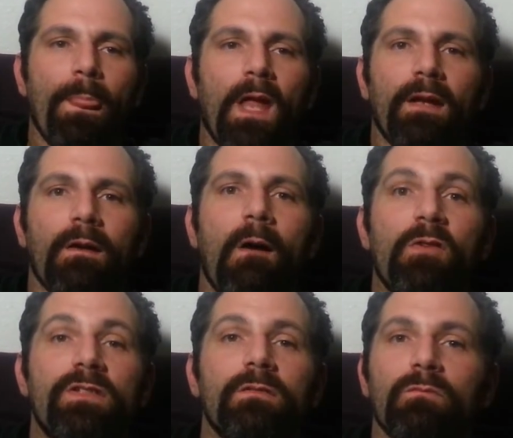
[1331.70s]
and
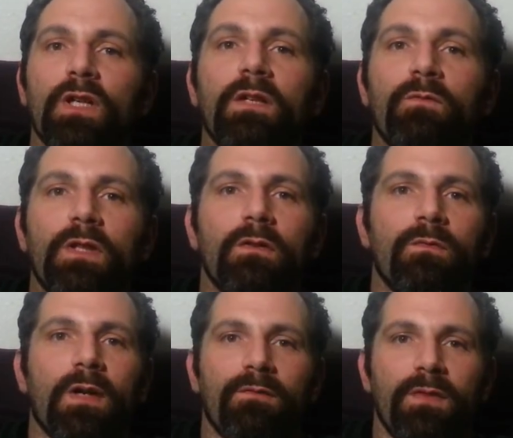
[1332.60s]
always looking for the
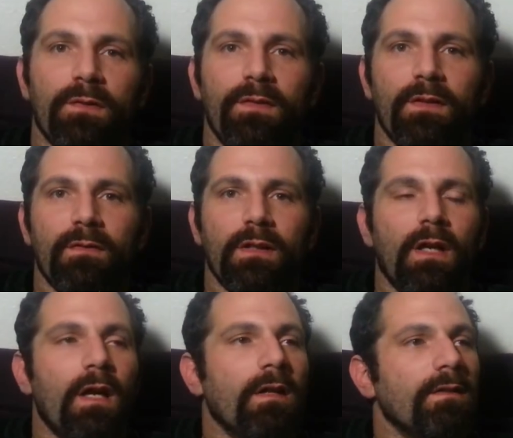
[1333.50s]
unified field theory,
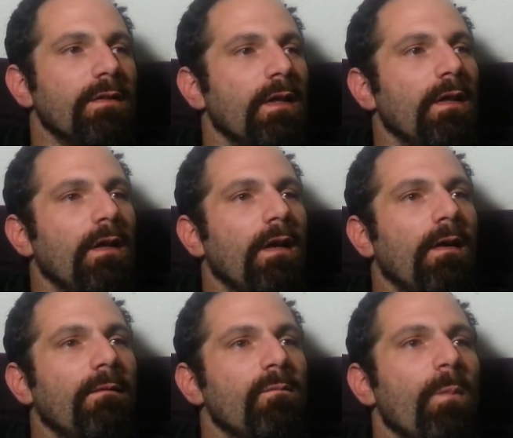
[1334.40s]
and
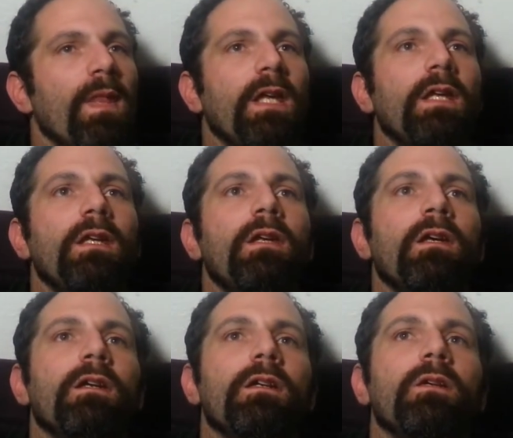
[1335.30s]
E
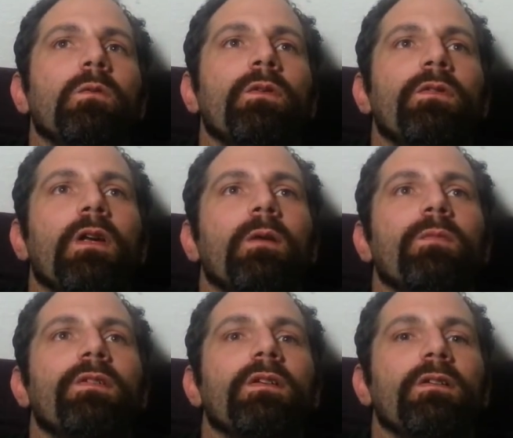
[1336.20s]
equals
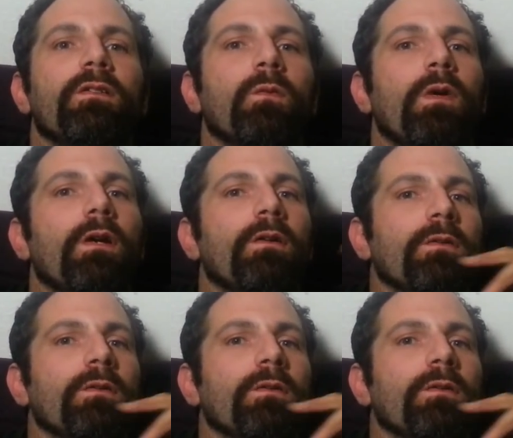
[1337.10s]
mc squared.